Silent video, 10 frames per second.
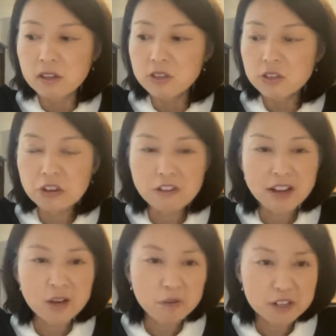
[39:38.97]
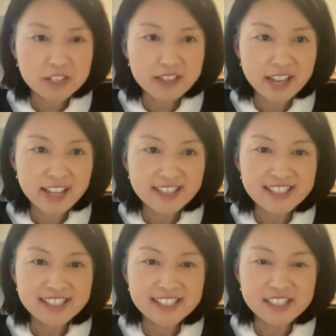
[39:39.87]
So I wanted to
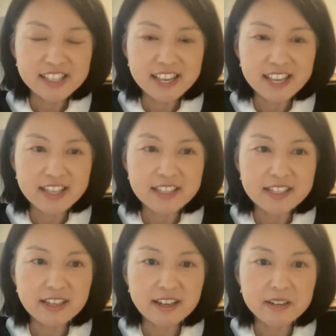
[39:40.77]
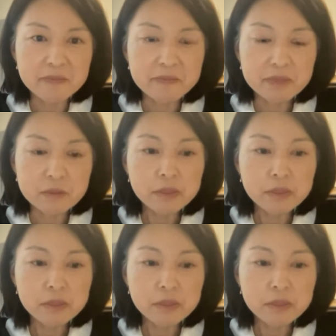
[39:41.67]
end today's um,